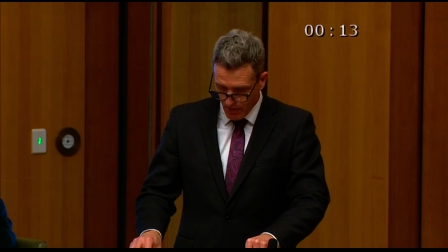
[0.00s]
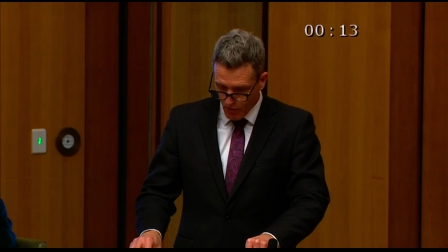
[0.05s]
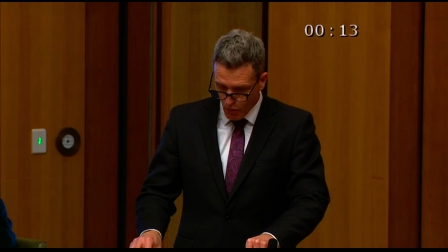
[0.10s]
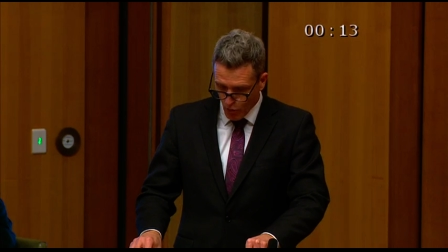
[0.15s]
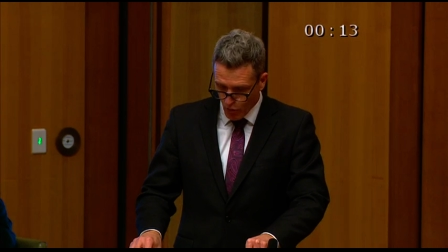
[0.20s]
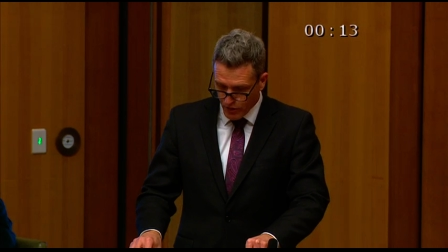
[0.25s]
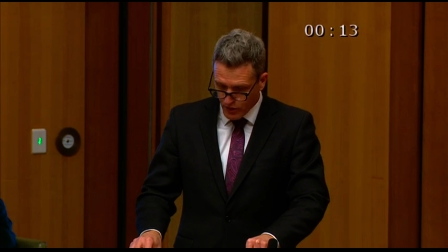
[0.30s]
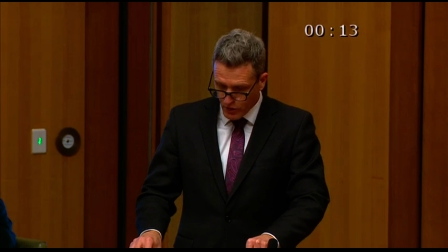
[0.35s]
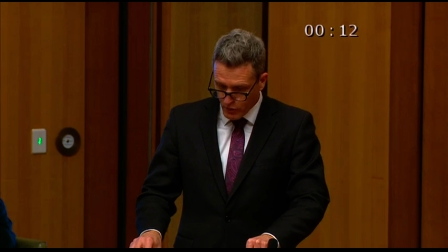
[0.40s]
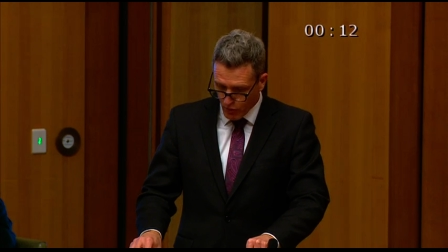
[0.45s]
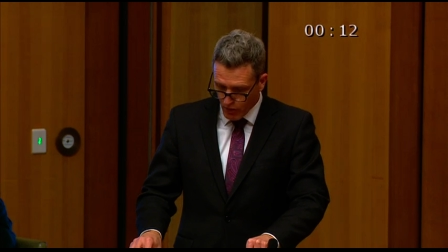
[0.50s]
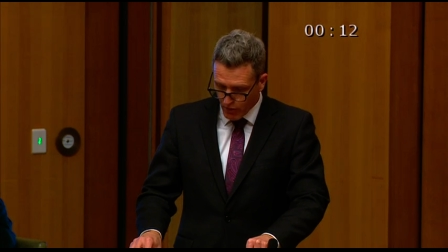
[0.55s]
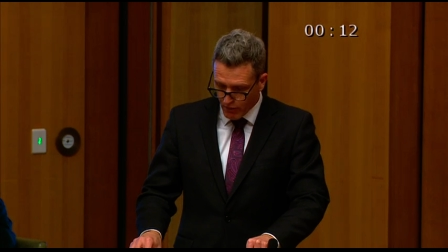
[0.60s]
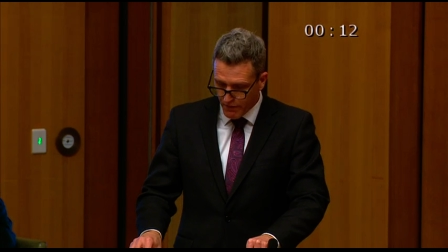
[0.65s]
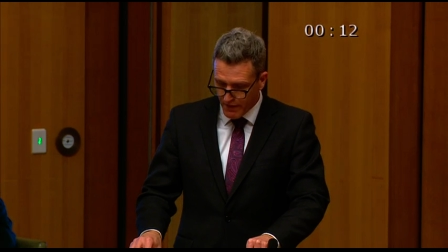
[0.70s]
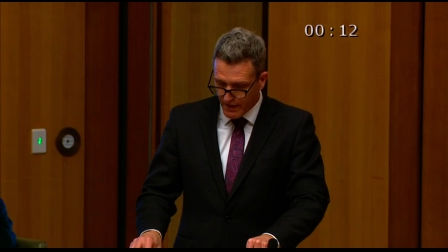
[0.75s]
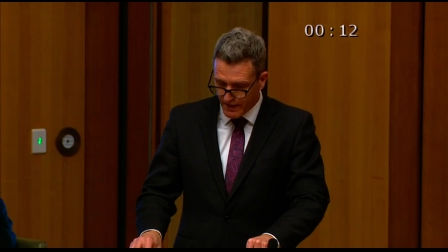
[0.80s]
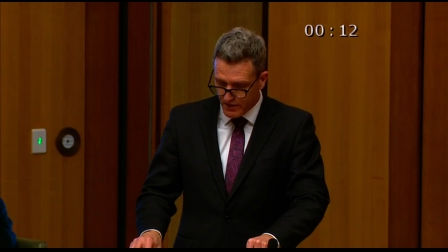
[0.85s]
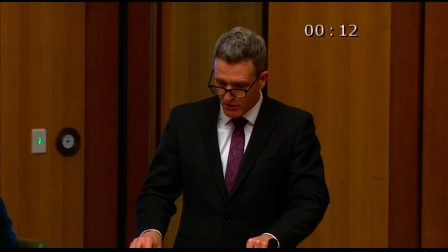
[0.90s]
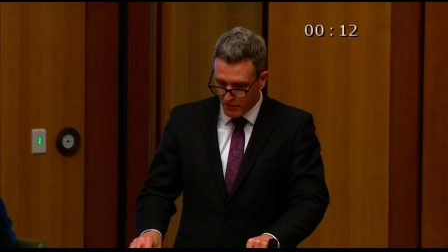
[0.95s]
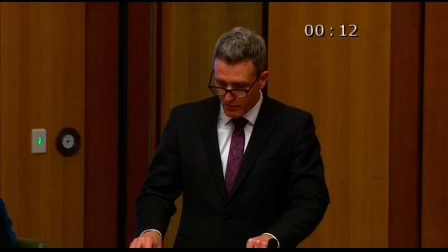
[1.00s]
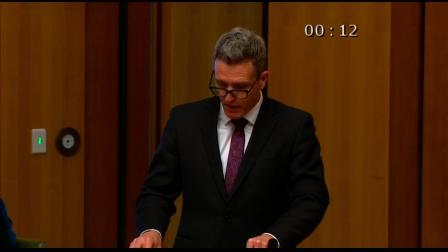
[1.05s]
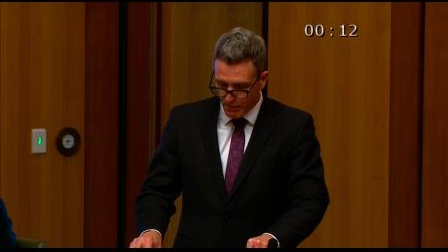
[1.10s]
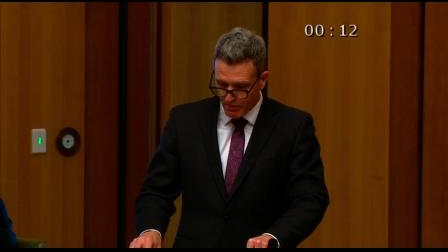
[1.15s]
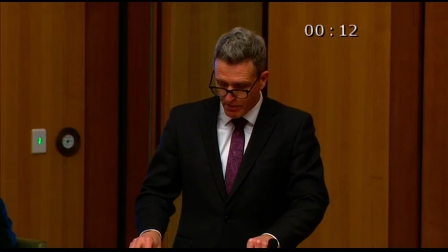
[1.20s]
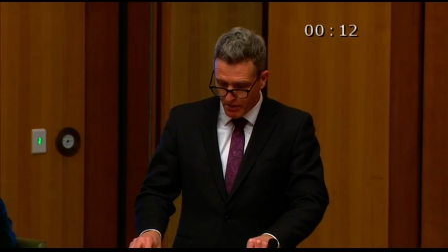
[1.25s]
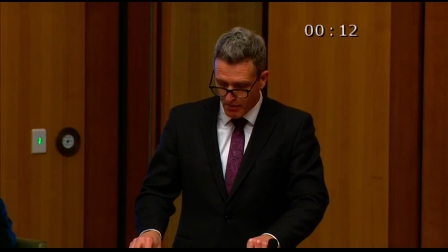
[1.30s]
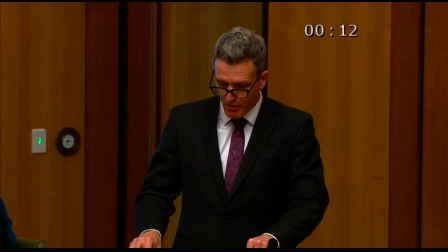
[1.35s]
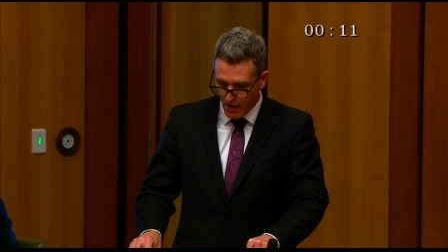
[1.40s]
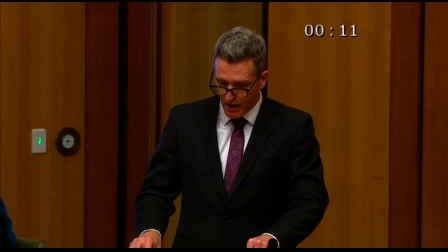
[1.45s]
are more than 12,000
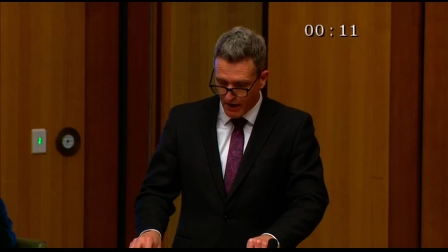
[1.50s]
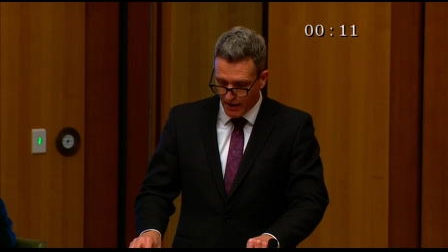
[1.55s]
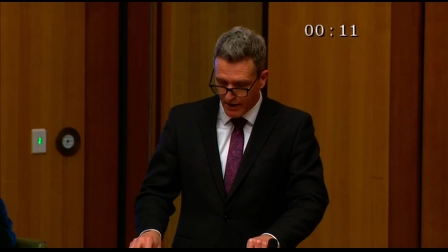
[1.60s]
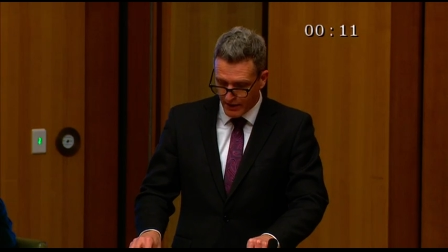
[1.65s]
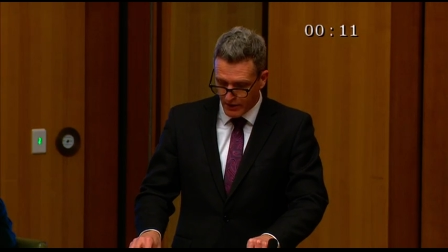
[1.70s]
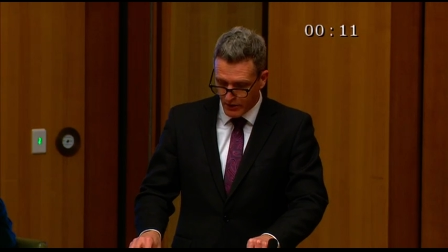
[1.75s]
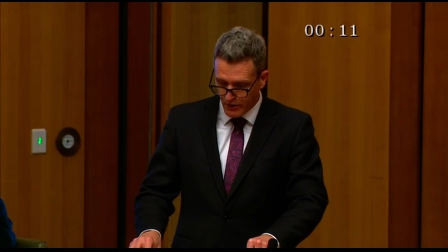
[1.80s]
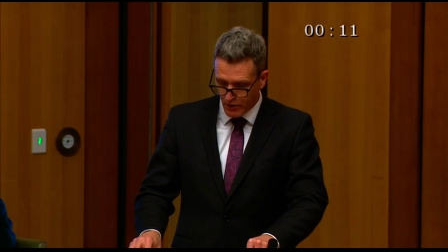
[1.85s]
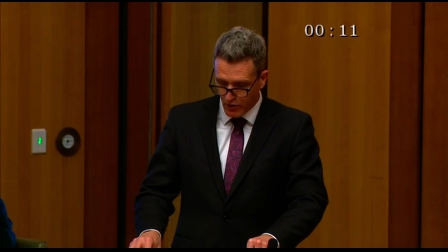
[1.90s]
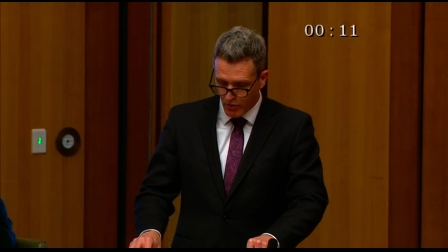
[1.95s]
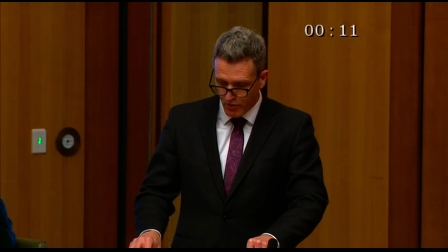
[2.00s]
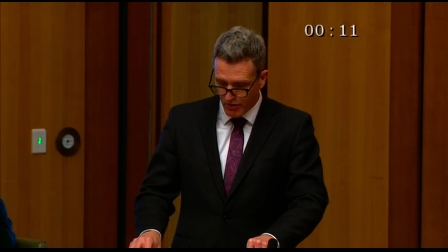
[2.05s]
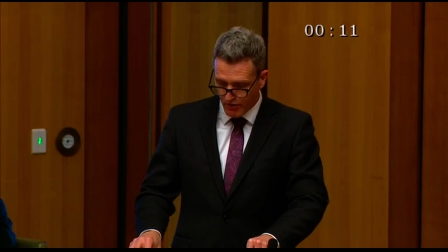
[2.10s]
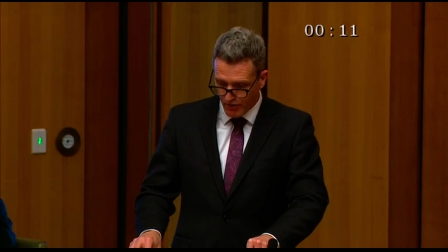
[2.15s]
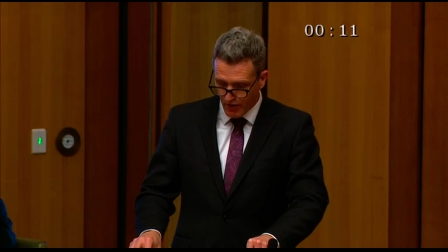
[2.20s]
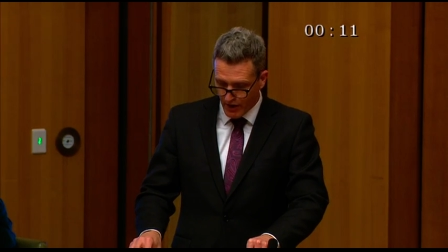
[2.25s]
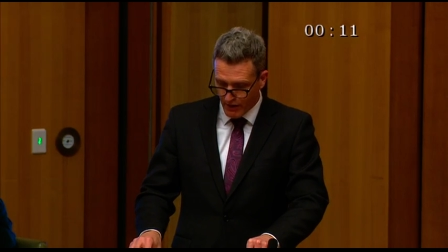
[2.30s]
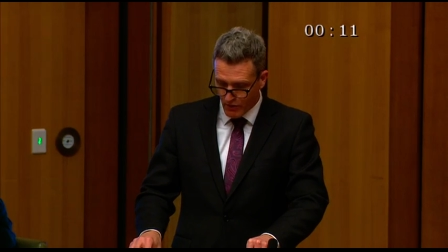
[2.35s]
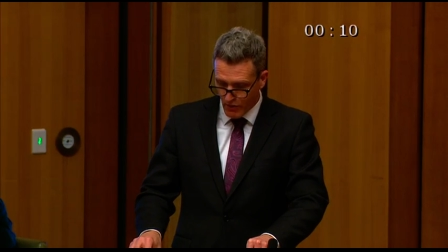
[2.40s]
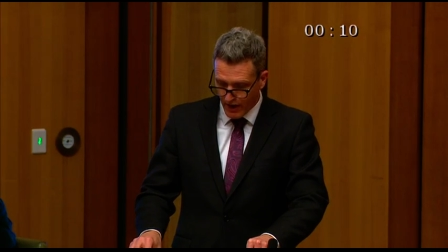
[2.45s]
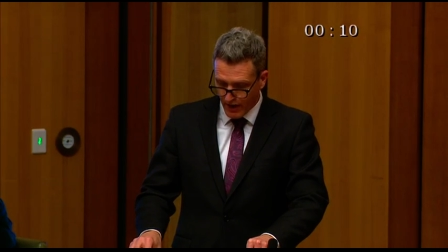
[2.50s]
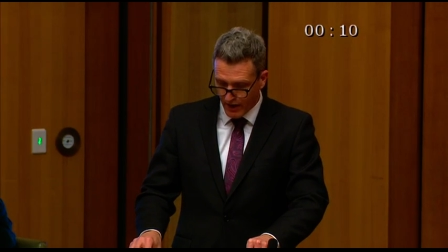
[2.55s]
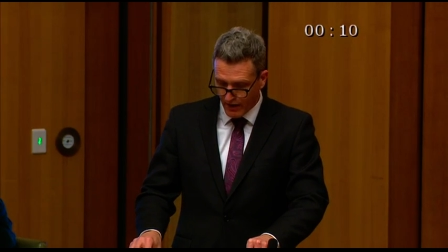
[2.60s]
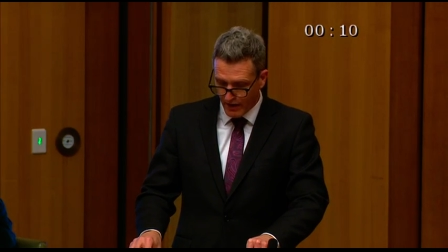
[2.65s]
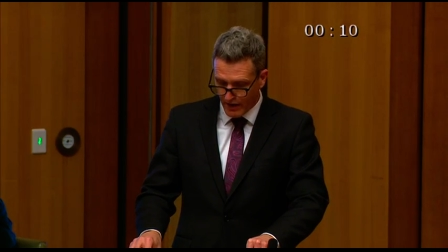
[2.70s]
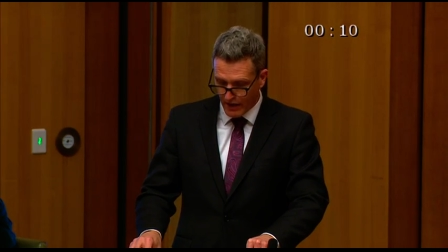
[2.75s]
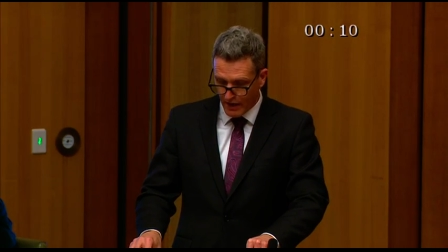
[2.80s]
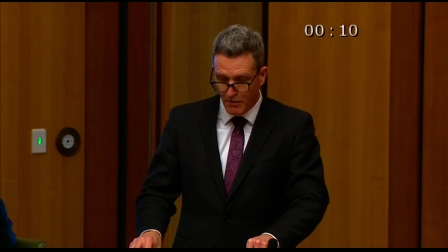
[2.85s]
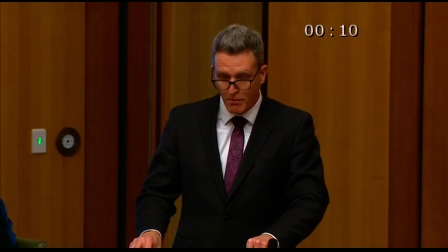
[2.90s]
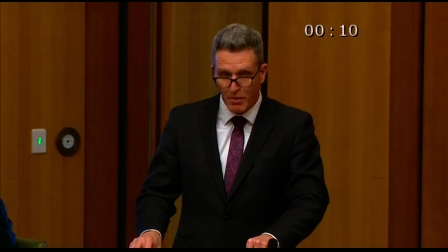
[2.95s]
people in my electorate who provide
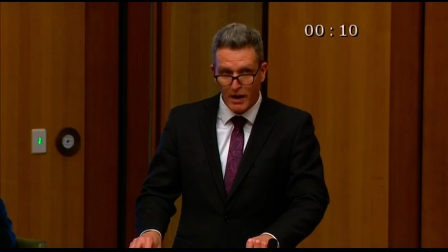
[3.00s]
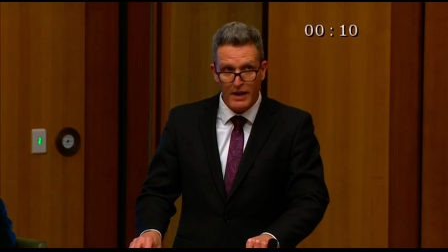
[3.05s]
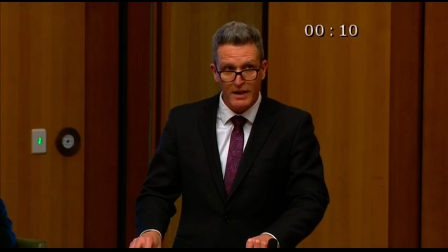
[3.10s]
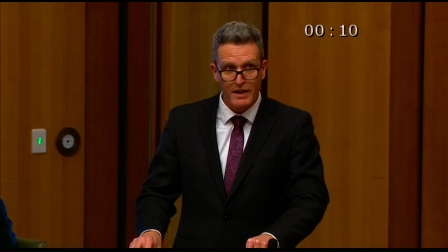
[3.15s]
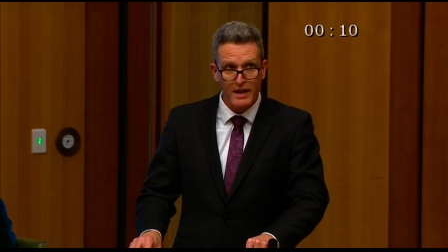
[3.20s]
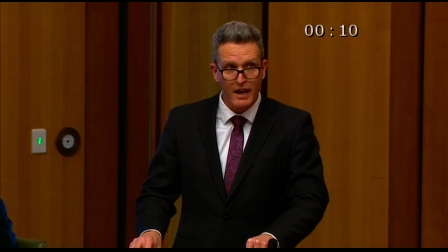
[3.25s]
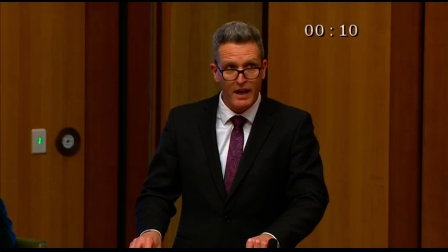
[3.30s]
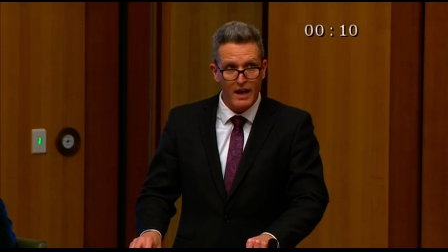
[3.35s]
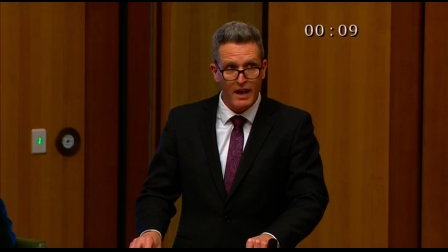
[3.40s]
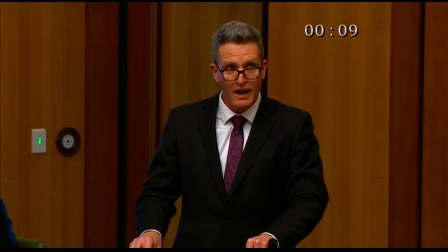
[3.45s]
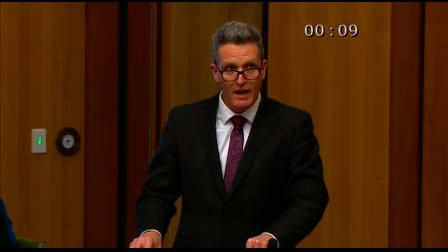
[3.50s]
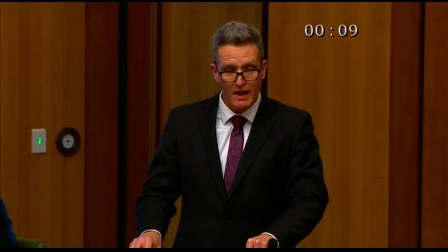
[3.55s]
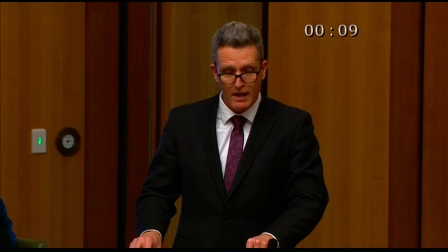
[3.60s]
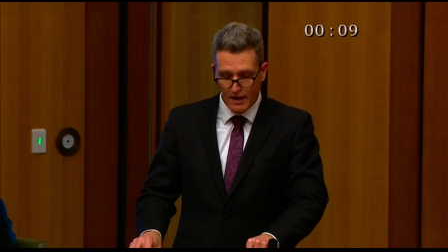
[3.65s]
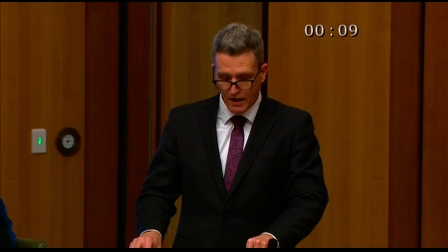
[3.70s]
regular unpaid care